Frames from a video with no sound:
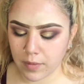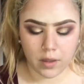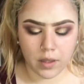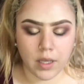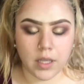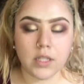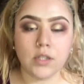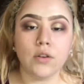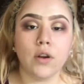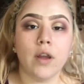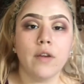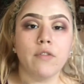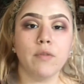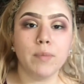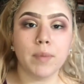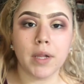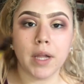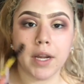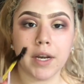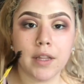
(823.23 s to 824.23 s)
Okay, so I've
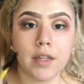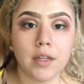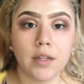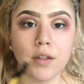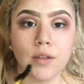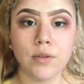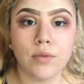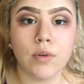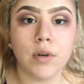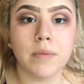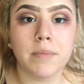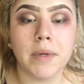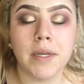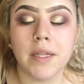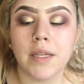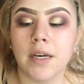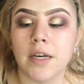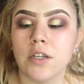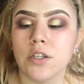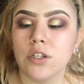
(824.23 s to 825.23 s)
applied the glue on my
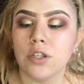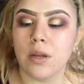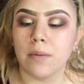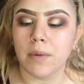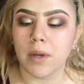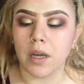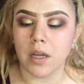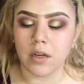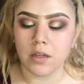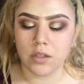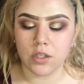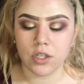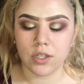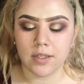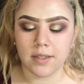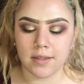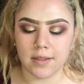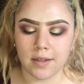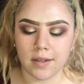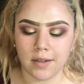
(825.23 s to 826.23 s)
lash, and I'm kind of
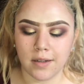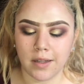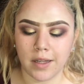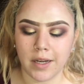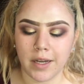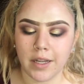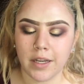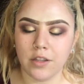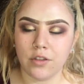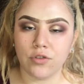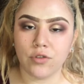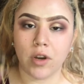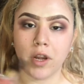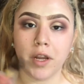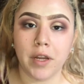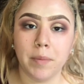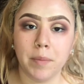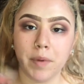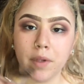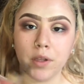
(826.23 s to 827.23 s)
just letting it dry
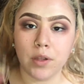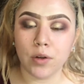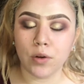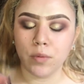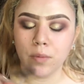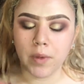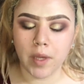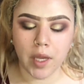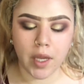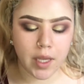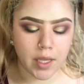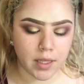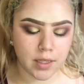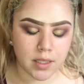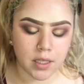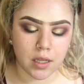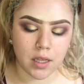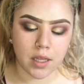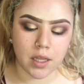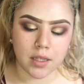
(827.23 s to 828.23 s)
up a little bit
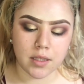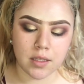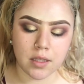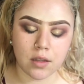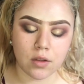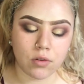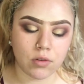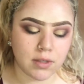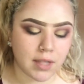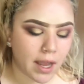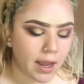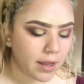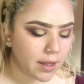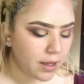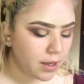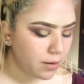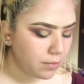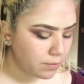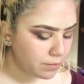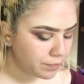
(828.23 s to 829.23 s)
until it gets a little
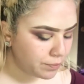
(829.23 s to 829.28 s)
tacky.